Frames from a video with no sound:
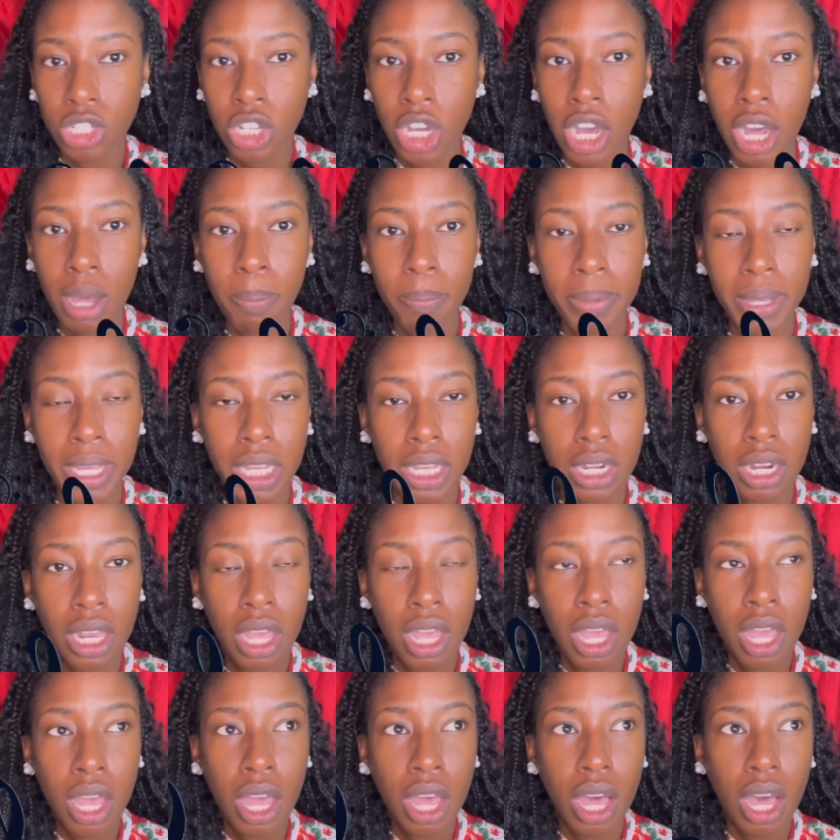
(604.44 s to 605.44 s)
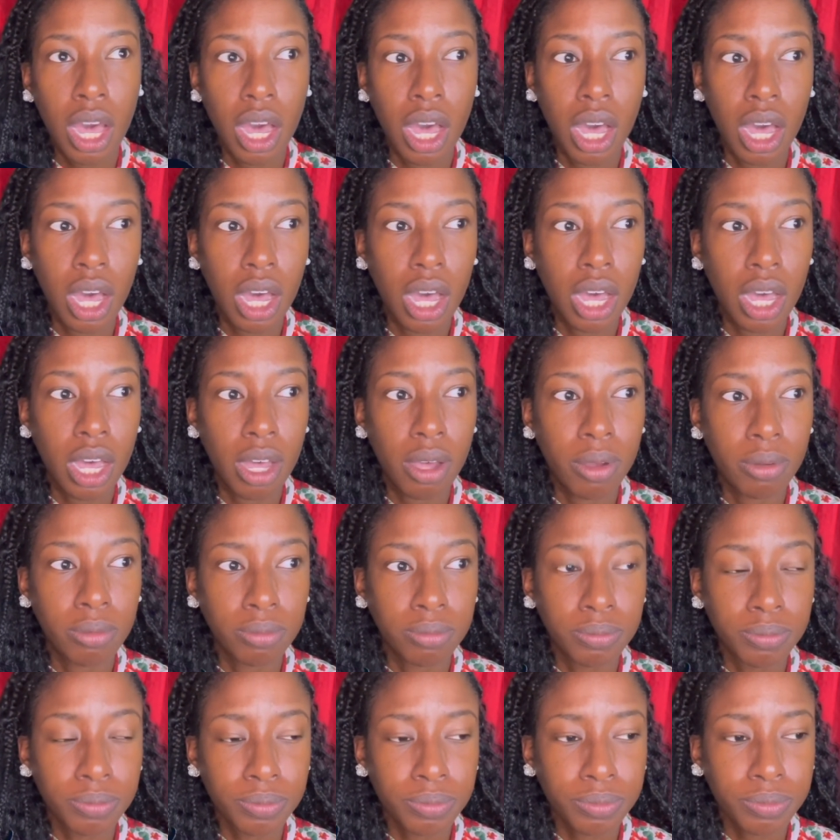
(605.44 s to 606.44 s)

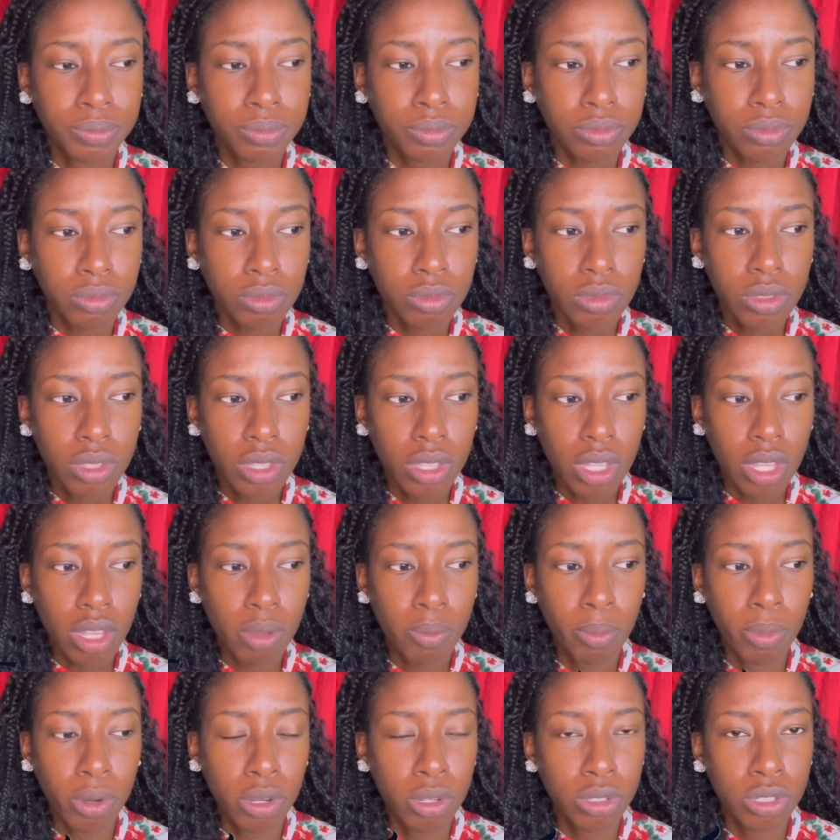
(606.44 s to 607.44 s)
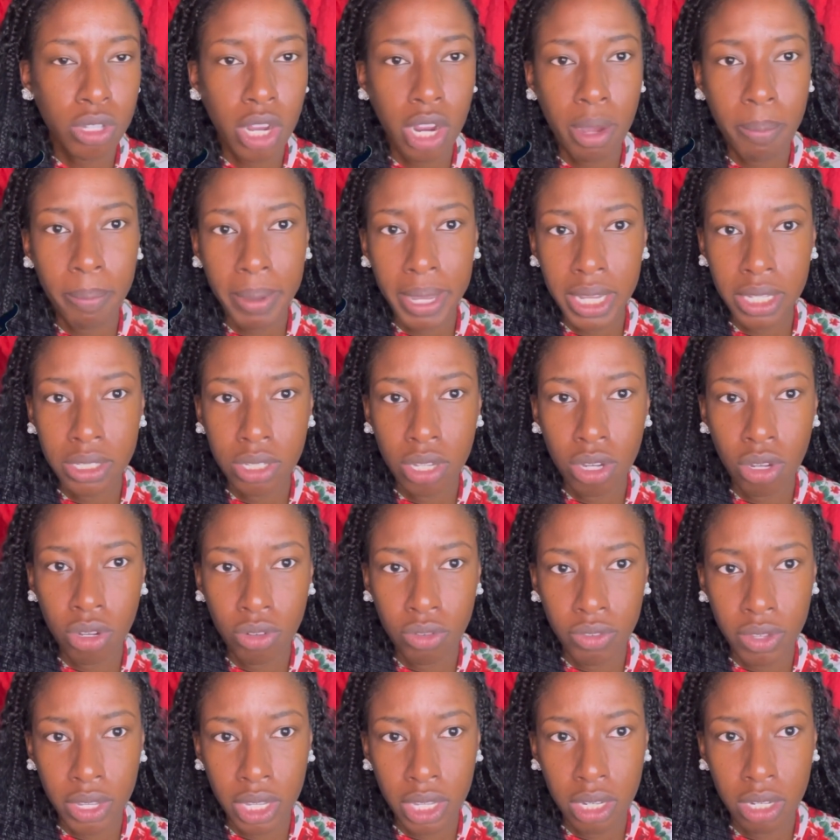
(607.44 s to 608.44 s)
Chopin, Mozart,
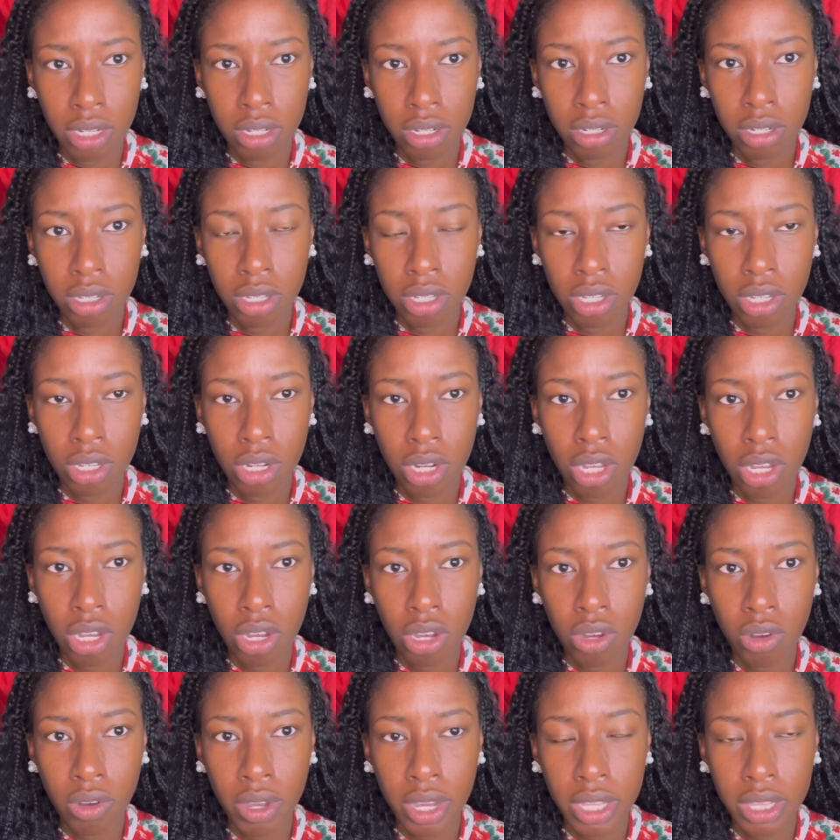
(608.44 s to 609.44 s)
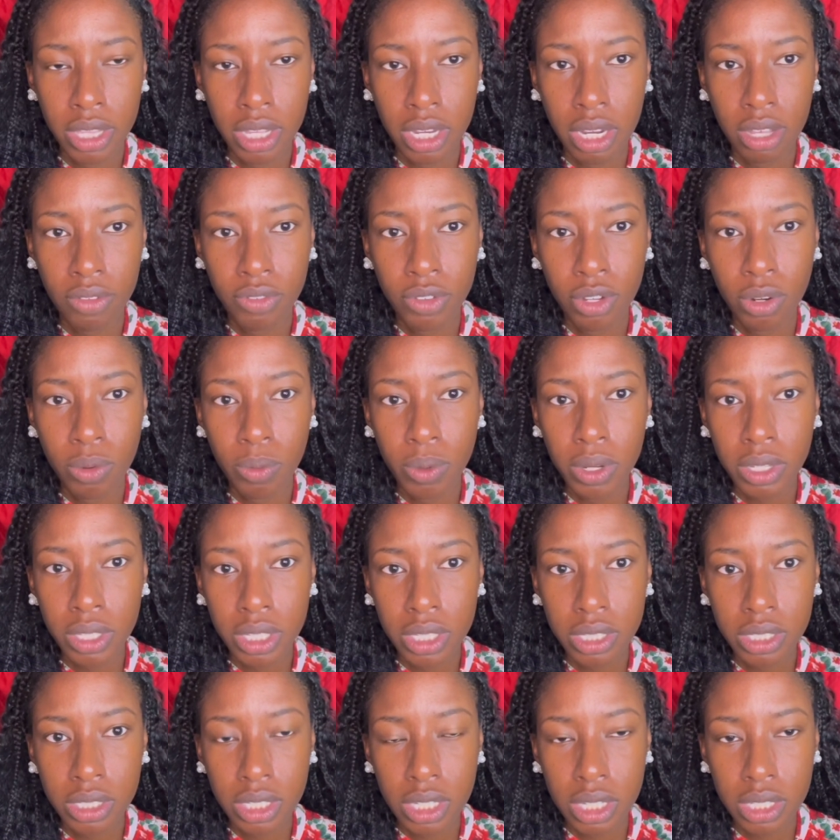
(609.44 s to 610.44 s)
Beethoven, you know, and then if you're
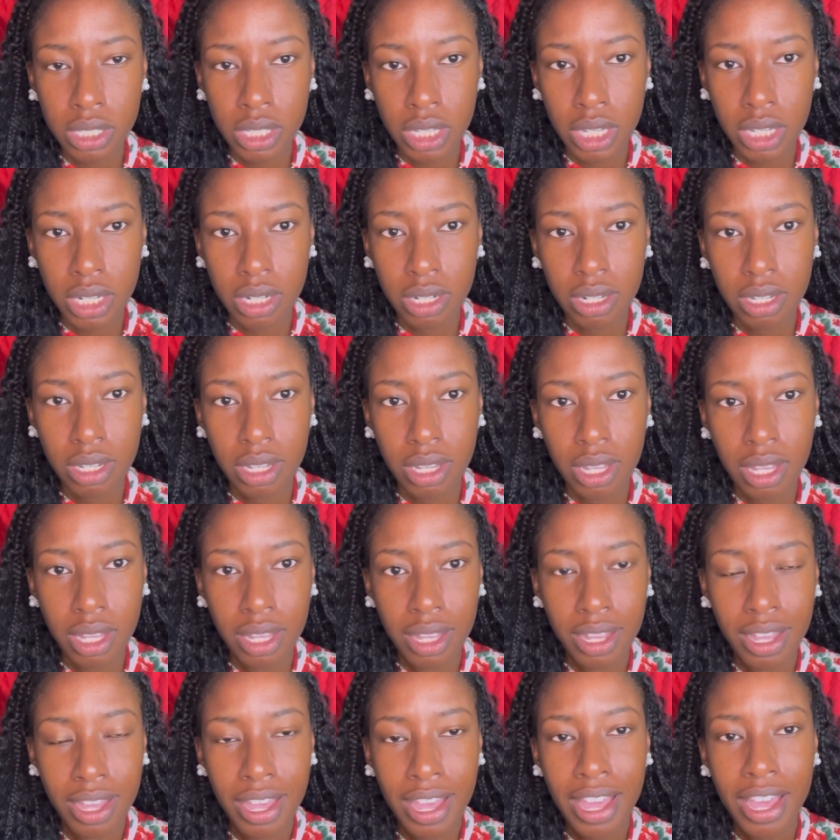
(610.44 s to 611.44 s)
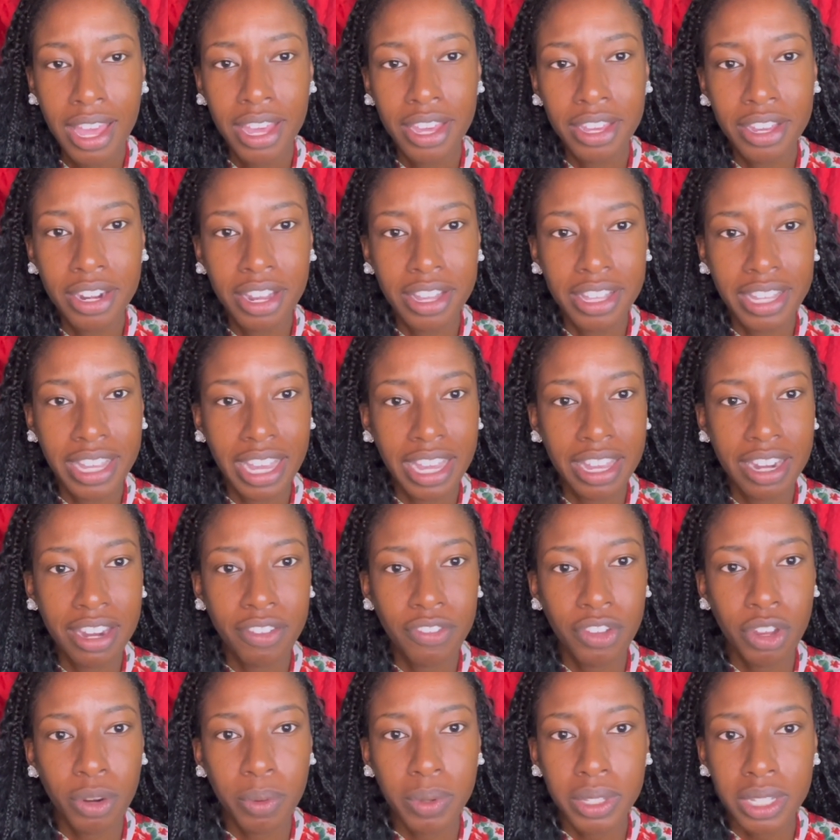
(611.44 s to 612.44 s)
really seasoned, you know, and
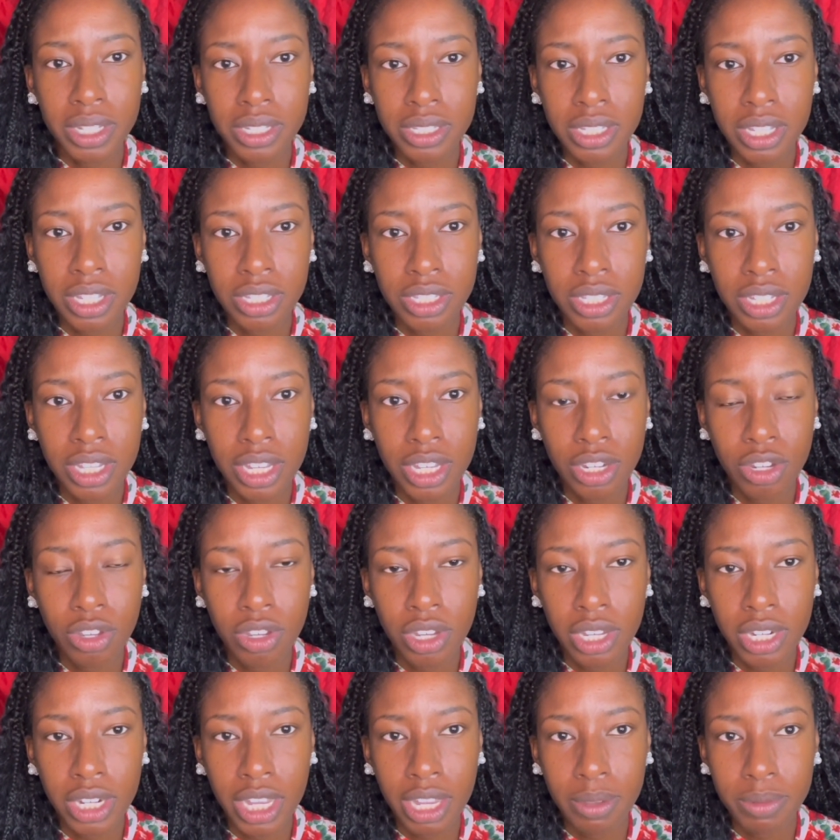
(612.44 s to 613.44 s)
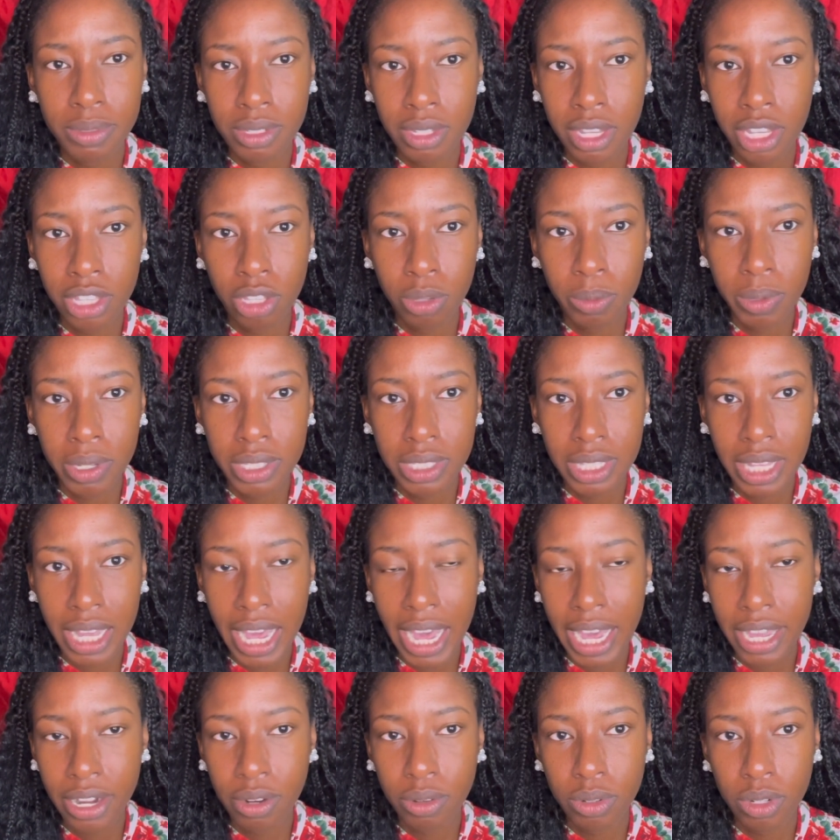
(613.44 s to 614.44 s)
if you're really seasoned, you can name some other ones that
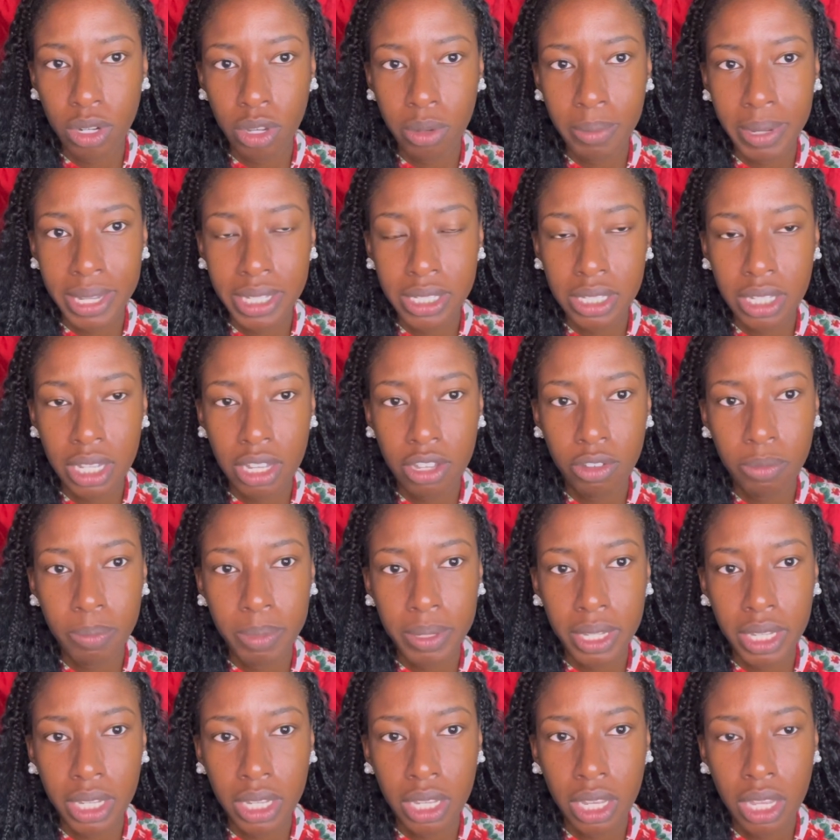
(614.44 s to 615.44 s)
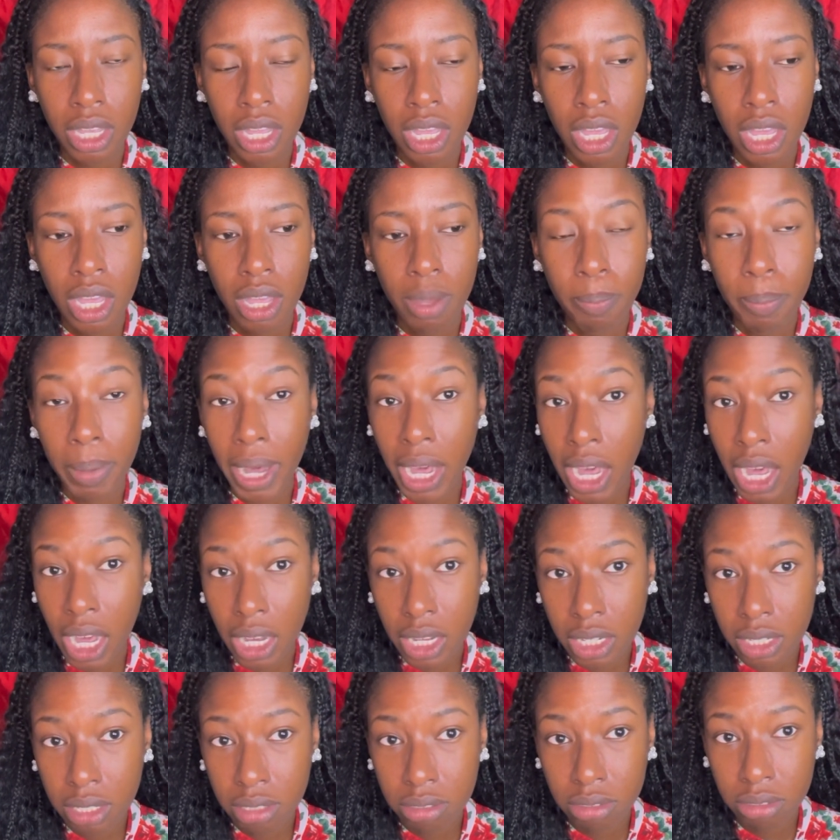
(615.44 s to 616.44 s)
I don't know myself, but
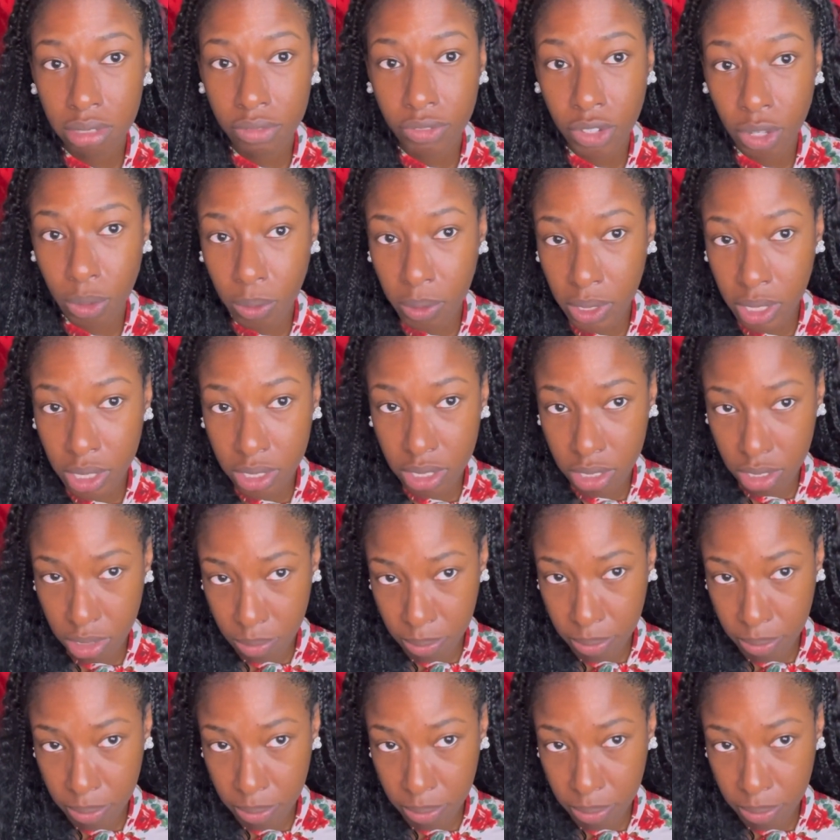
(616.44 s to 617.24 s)
Bach, if you're really seasoned,